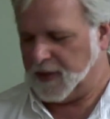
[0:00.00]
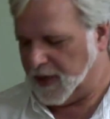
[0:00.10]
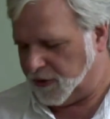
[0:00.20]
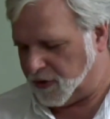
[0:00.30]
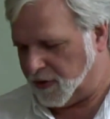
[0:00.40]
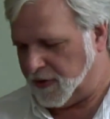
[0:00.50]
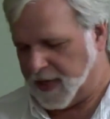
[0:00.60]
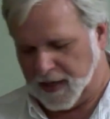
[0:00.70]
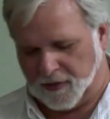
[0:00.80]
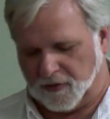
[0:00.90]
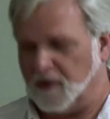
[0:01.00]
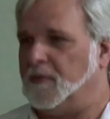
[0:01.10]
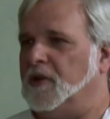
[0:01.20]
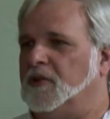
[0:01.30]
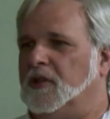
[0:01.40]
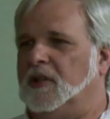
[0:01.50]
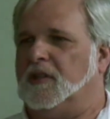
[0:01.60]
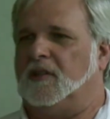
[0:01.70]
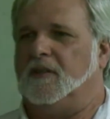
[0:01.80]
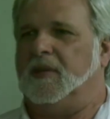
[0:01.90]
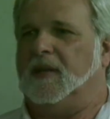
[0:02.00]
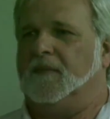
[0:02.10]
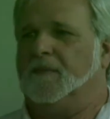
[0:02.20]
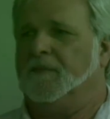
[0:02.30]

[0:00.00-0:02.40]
And I'll show you that in slow motion in just a minute.